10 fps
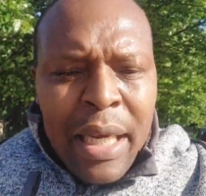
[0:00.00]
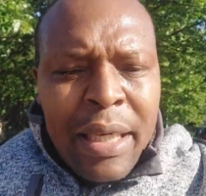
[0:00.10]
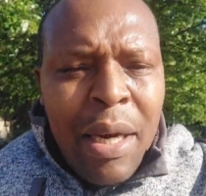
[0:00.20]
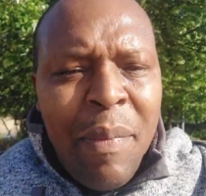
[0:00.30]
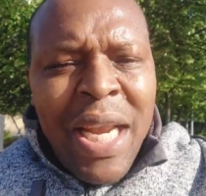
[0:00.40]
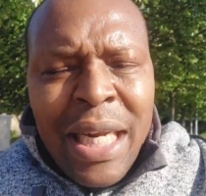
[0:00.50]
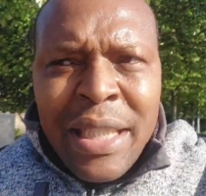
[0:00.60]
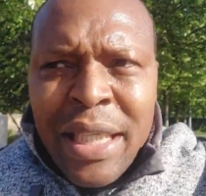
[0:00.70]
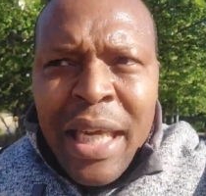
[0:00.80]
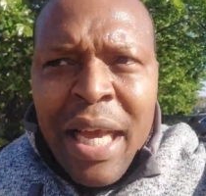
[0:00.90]

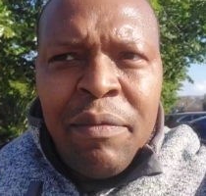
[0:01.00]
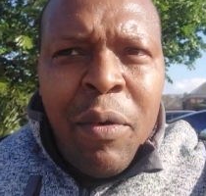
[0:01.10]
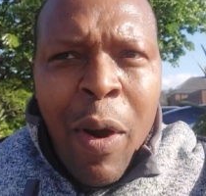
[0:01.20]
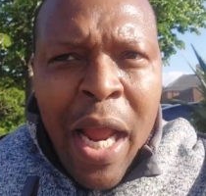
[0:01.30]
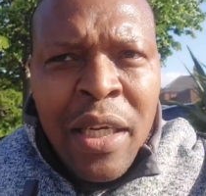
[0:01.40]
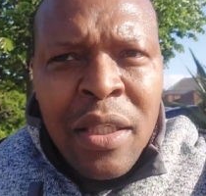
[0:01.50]
criminality everywhere.